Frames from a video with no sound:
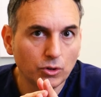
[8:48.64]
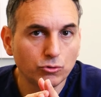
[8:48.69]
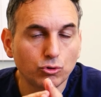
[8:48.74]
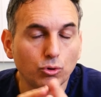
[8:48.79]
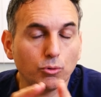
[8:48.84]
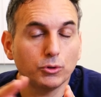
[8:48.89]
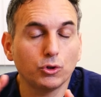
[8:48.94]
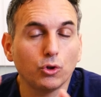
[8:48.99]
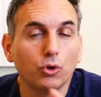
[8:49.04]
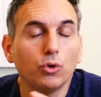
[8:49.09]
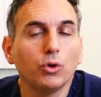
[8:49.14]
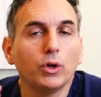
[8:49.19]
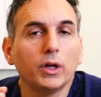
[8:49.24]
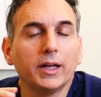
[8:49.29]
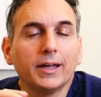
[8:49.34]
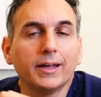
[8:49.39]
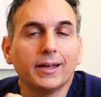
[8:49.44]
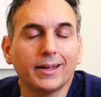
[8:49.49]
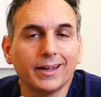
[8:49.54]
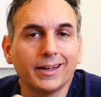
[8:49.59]
Especially in
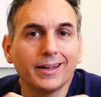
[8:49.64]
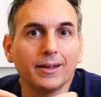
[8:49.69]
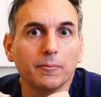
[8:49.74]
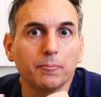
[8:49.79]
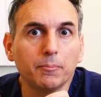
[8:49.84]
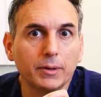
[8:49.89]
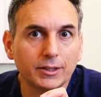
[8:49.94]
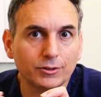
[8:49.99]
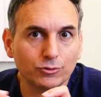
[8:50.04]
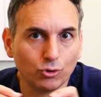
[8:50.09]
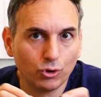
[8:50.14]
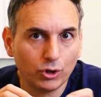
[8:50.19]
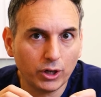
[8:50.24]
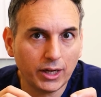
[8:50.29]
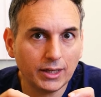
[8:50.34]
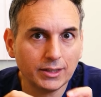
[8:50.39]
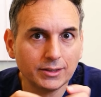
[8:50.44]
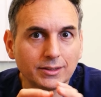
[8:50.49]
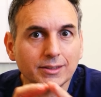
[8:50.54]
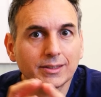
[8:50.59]
which people, what age
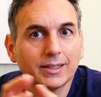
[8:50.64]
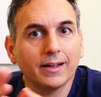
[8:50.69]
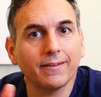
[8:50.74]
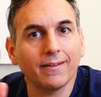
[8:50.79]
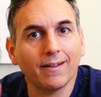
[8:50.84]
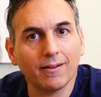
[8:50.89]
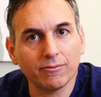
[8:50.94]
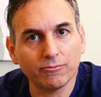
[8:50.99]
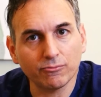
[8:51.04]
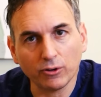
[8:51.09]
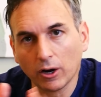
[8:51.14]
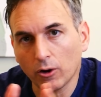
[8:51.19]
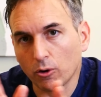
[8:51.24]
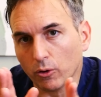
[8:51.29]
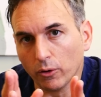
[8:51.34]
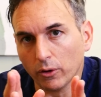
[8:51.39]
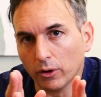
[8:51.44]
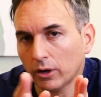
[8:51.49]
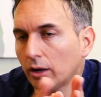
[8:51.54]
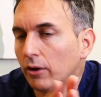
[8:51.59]
of player there would
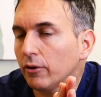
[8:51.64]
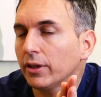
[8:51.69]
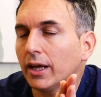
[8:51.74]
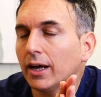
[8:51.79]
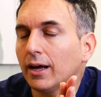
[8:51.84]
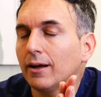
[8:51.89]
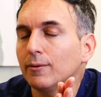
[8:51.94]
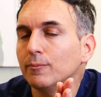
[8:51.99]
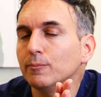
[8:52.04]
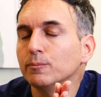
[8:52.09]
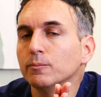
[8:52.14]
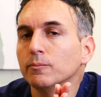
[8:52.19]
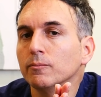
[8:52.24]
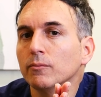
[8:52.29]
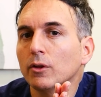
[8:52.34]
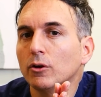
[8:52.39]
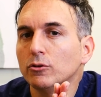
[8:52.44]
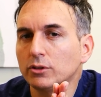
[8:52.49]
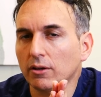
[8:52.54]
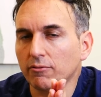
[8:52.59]
be. That is
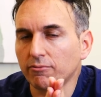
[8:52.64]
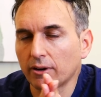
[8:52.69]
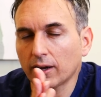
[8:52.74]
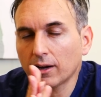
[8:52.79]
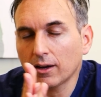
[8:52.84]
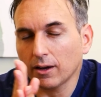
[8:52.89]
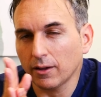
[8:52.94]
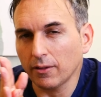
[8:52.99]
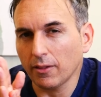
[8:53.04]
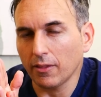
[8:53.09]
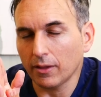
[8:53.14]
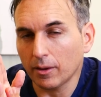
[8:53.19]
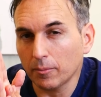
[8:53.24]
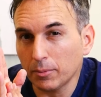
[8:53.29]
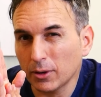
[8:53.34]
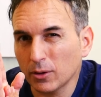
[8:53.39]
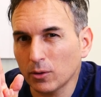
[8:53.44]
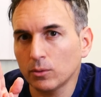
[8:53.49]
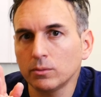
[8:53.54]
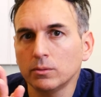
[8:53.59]
age range, sorry.
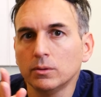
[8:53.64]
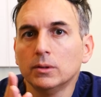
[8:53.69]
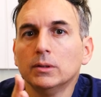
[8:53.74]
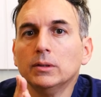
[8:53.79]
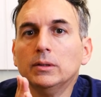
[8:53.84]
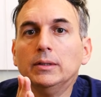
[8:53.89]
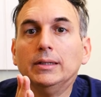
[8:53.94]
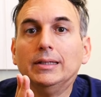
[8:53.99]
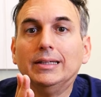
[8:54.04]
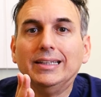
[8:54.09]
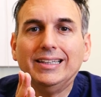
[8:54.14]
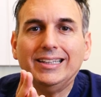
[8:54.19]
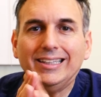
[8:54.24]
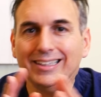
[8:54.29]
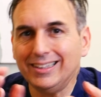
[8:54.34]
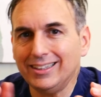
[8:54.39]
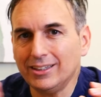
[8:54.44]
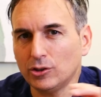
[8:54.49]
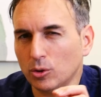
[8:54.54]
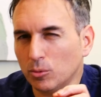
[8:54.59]
And
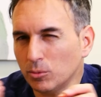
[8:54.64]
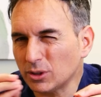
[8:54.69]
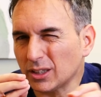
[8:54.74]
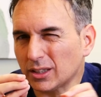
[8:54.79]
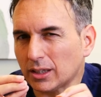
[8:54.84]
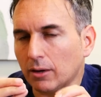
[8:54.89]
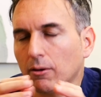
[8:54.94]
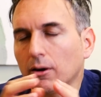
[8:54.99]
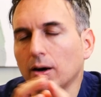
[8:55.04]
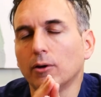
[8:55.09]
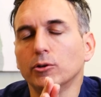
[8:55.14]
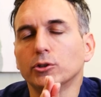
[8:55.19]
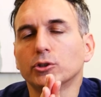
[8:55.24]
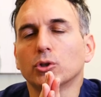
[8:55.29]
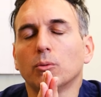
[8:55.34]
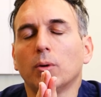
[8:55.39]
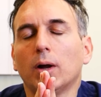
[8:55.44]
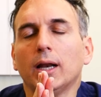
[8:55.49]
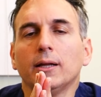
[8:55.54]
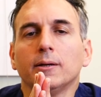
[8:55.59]
how that has been
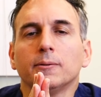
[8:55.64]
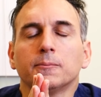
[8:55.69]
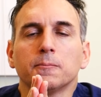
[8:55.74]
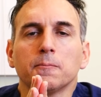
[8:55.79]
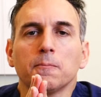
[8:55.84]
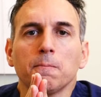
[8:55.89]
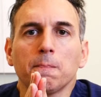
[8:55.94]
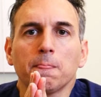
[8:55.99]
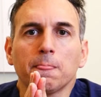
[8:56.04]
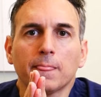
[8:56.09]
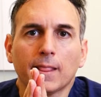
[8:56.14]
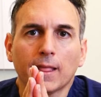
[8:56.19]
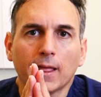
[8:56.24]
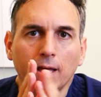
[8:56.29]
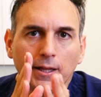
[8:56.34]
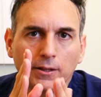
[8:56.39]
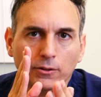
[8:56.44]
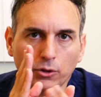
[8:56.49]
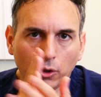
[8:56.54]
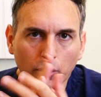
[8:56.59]
worked, okay?
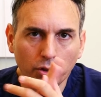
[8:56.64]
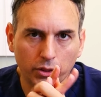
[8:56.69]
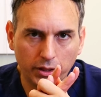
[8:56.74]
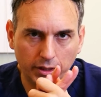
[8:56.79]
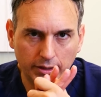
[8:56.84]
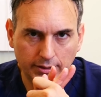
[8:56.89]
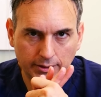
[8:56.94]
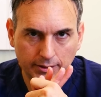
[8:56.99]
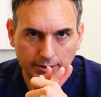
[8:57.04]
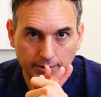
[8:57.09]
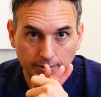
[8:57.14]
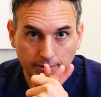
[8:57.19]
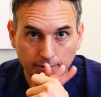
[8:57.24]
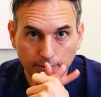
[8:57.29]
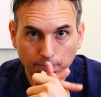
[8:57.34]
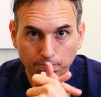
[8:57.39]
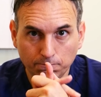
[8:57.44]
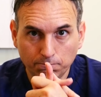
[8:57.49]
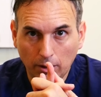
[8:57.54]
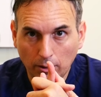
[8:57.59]
So,
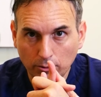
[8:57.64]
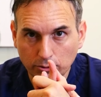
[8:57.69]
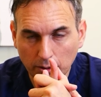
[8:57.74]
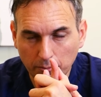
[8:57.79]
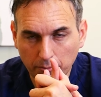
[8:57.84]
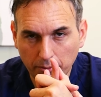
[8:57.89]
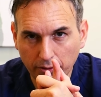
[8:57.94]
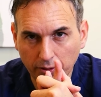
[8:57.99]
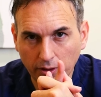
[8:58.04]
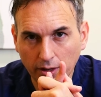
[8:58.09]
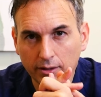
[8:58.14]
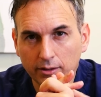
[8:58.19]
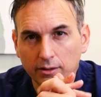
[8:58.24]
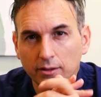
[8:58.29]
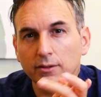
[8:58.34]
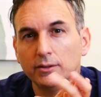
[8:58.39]
let's start.